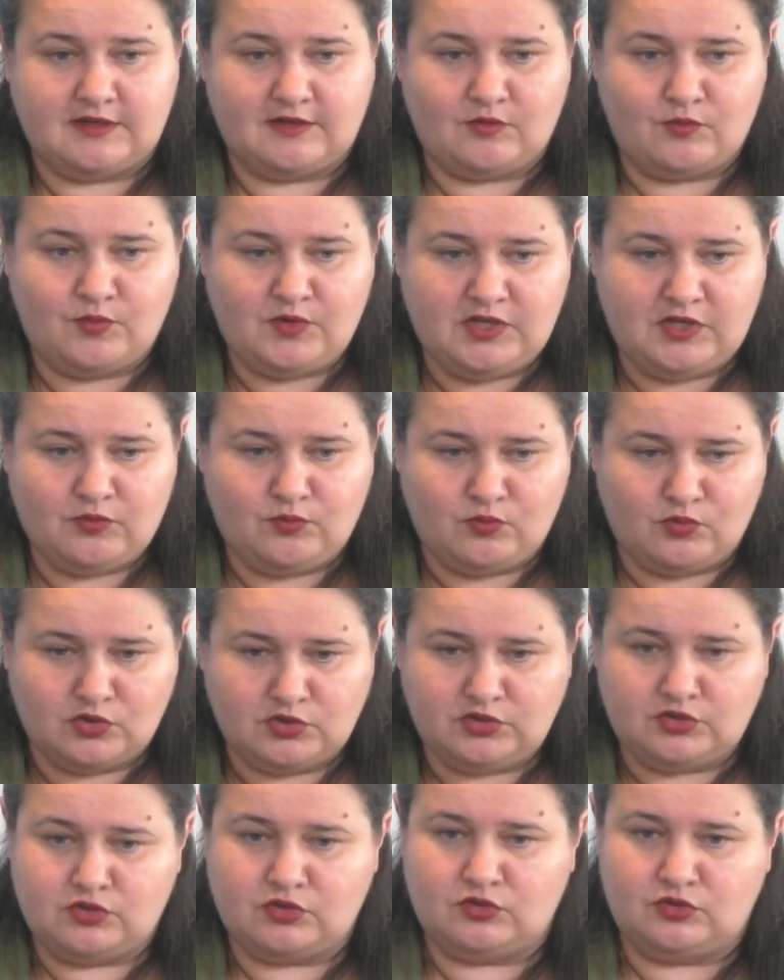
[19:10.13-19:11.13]
We
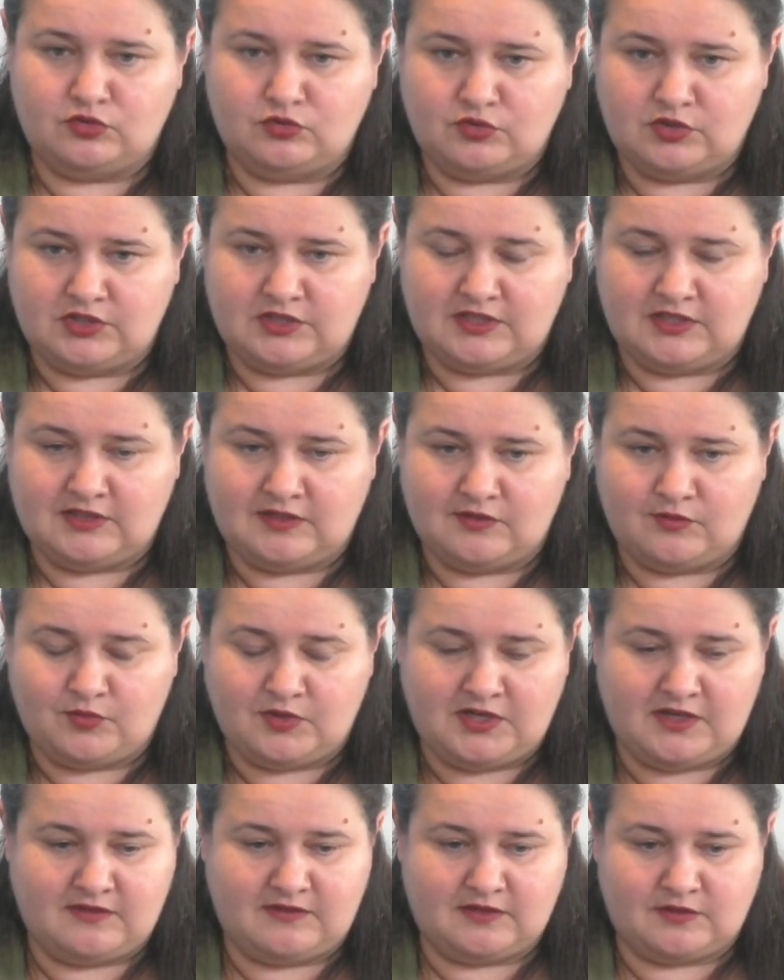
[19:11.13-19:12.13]
want to do it in a
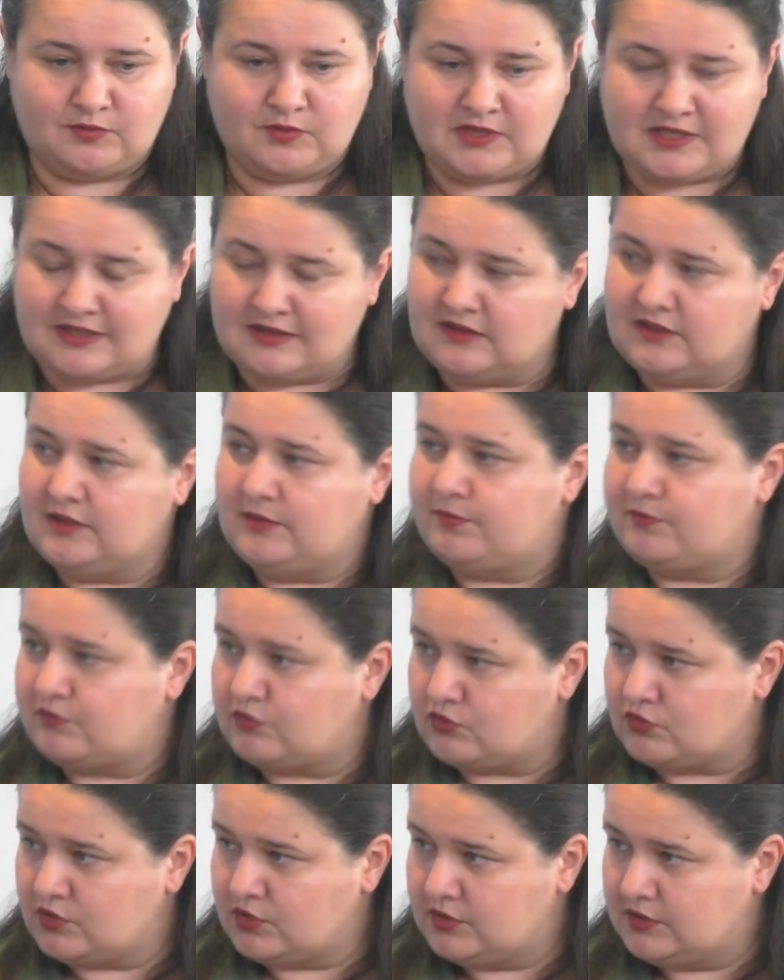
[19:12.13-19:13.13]
way that we can
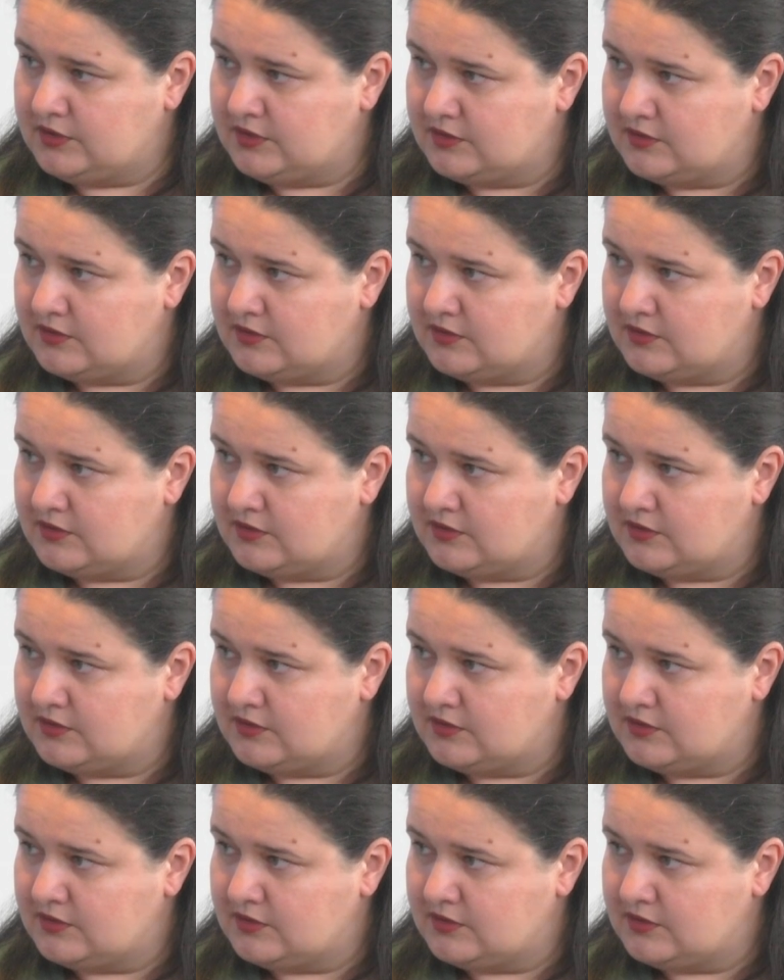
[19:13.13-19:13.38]
leapfrog